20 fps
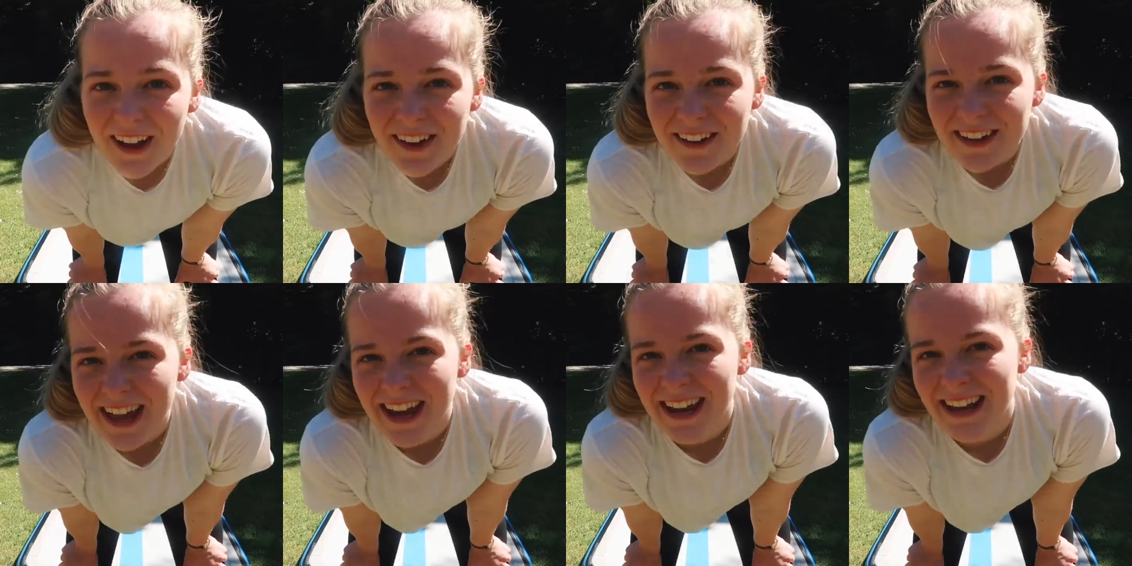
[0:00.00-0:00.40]

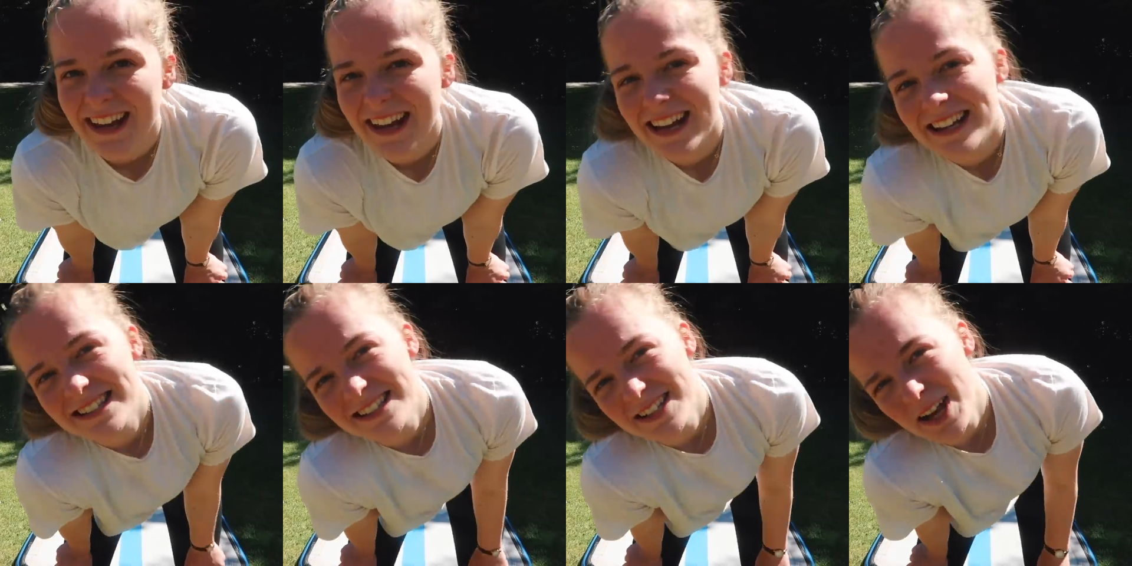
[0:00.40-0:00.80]
Okay,
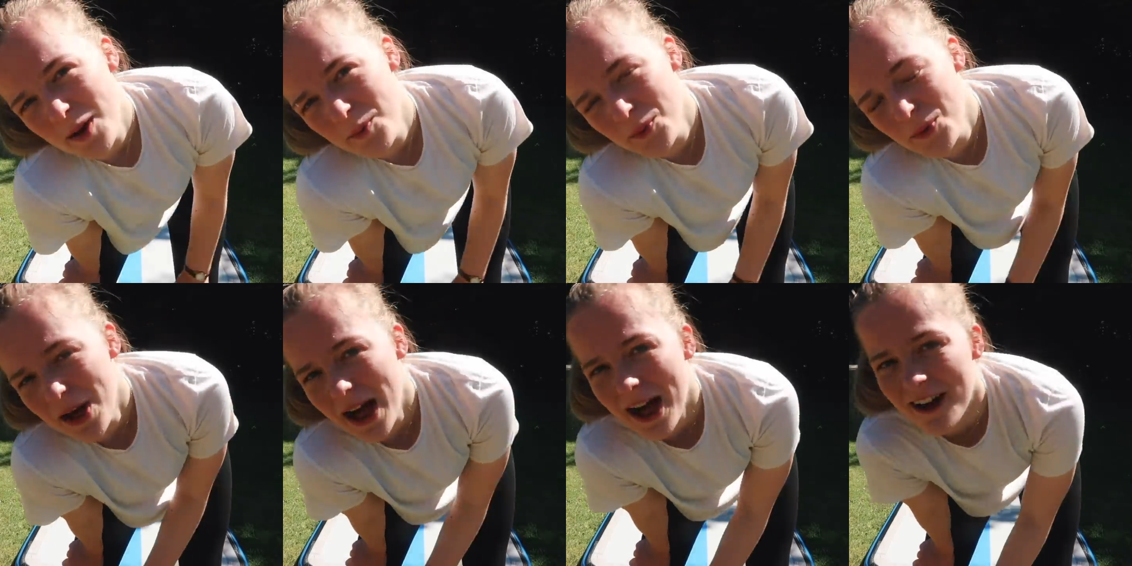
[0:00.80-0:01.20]
it's a
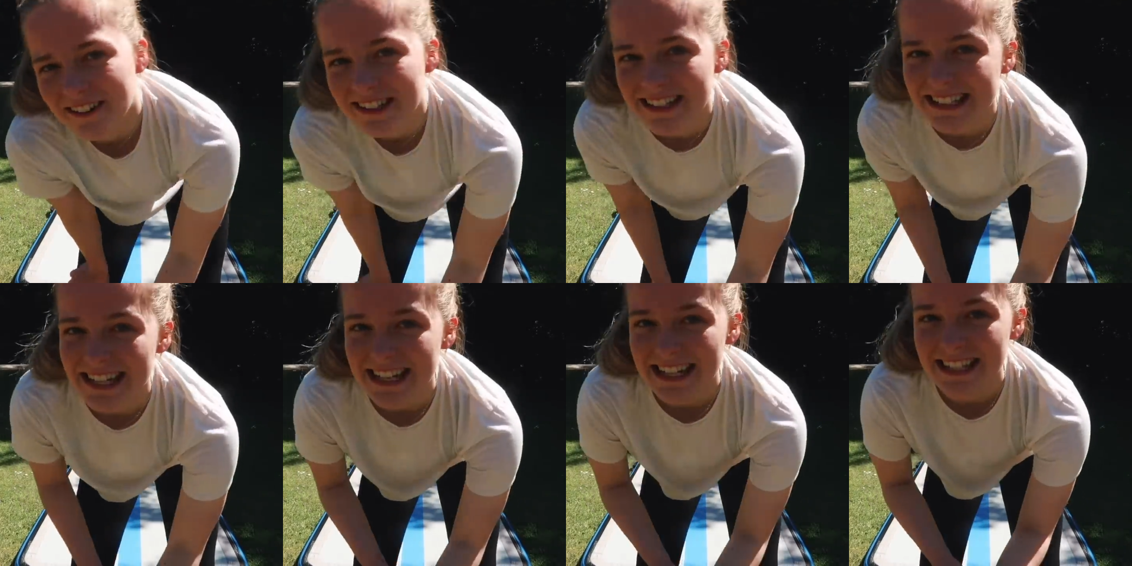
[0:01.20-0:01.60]
couple
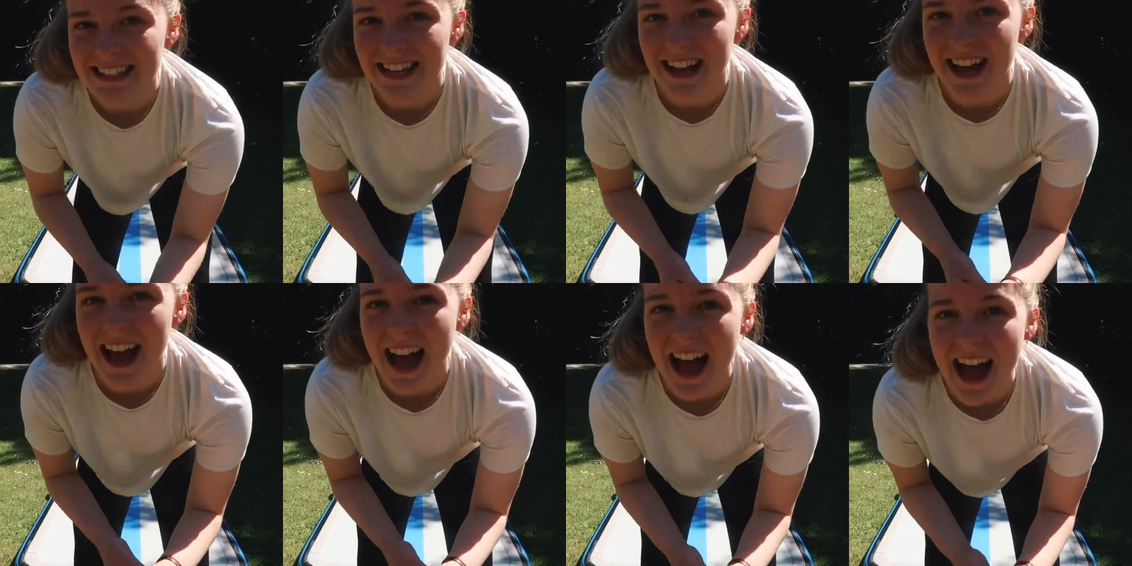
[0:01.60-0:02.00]
hours
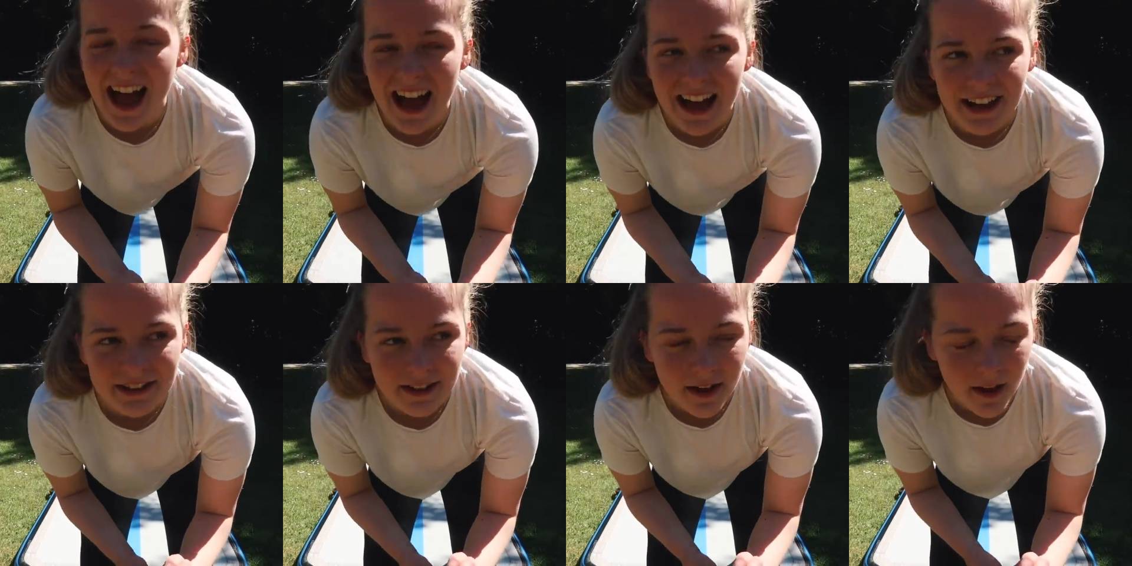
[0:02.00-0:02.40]
later
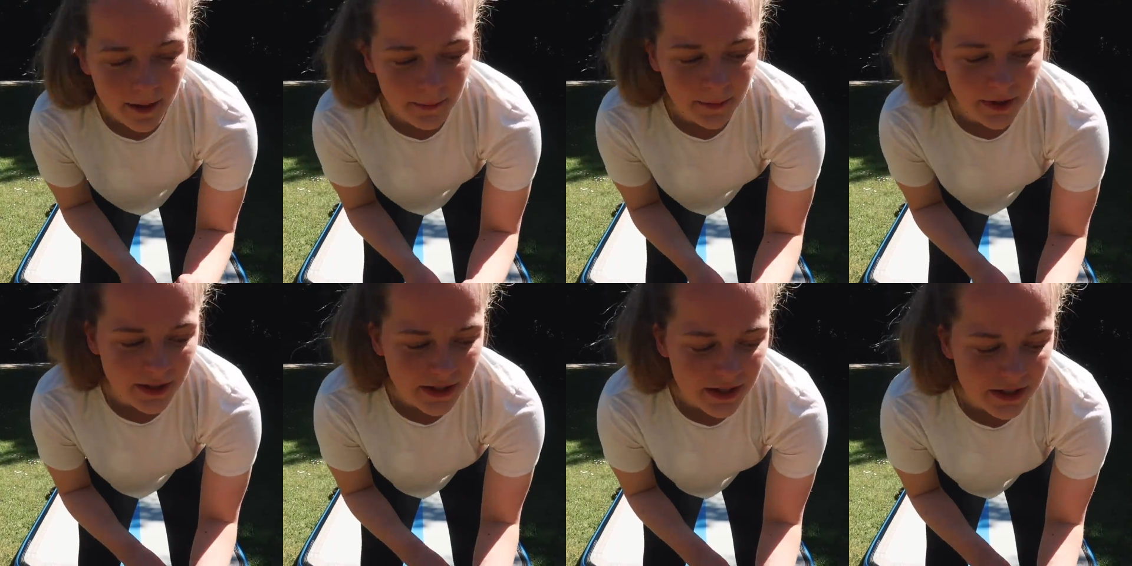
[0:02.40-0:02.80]
and
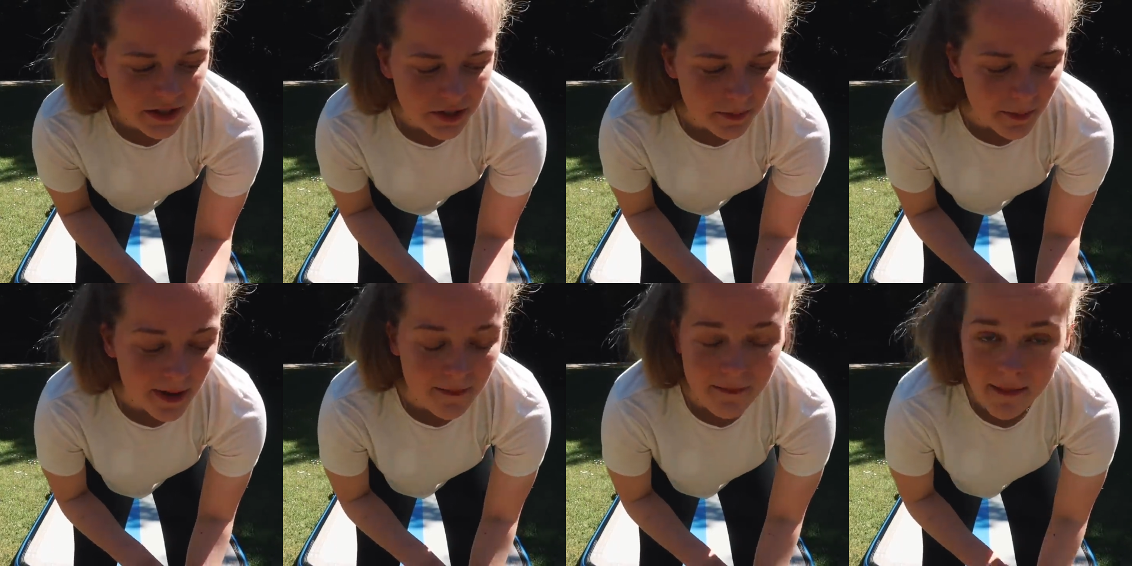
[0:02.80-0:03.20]
I'm going to
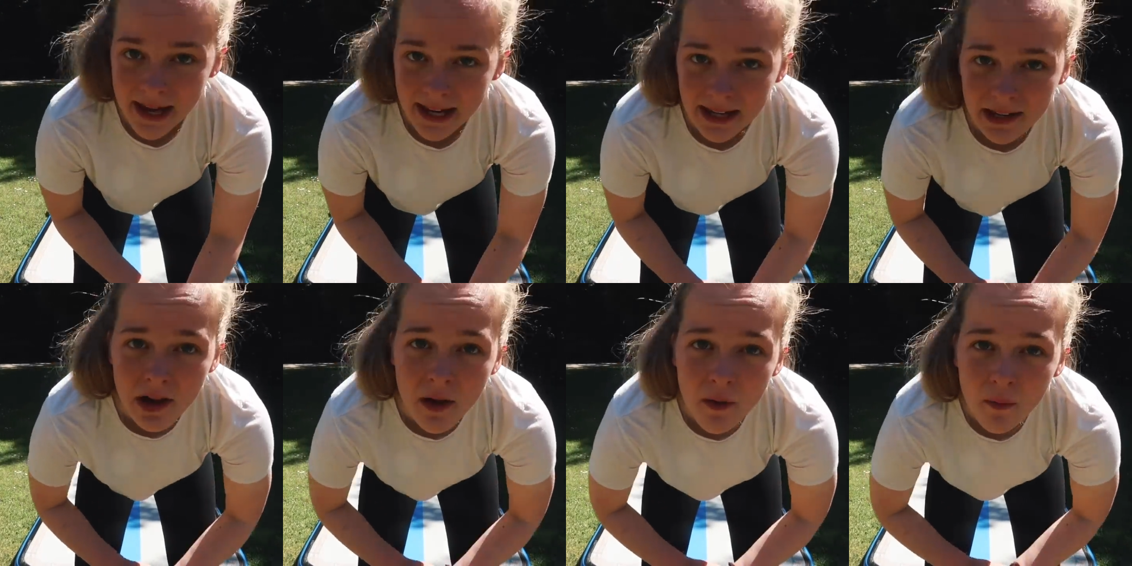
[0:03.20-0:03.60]
do my
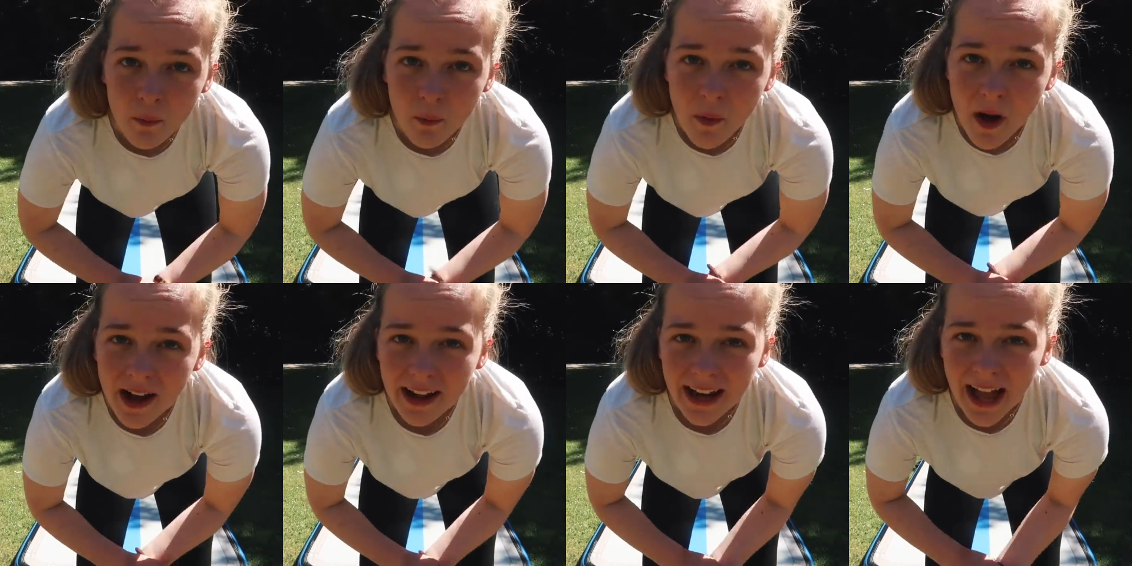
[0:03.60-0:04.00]
main
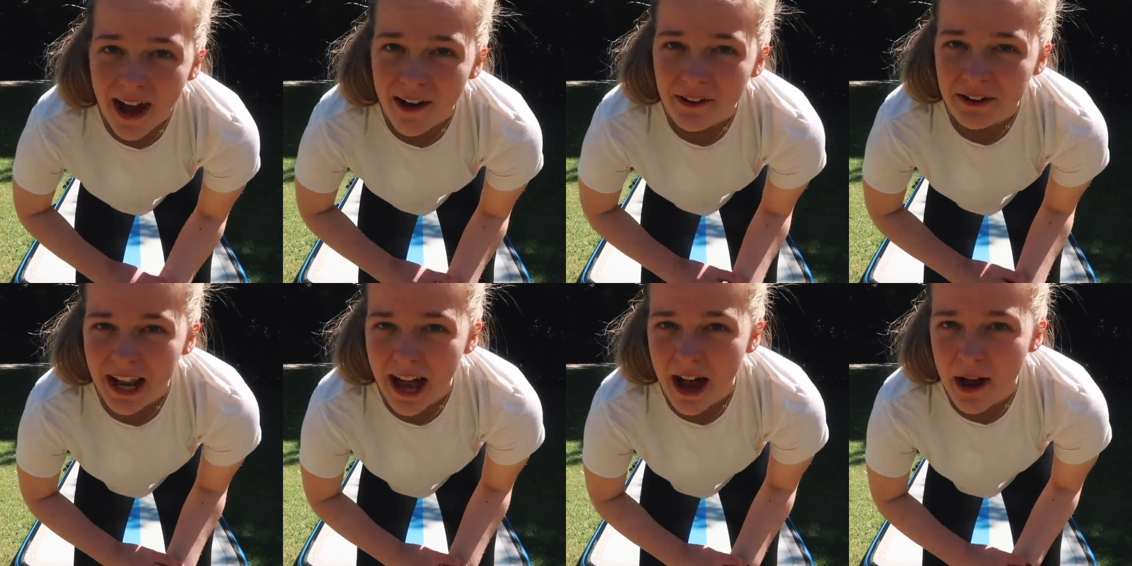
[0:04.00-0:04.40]

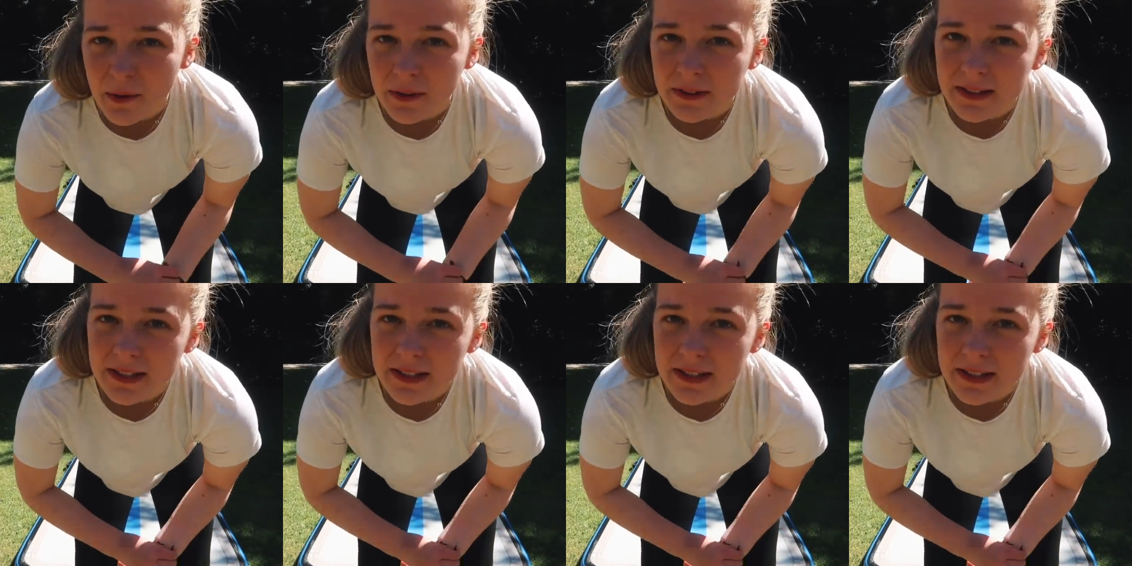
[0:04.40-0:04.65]
workout now.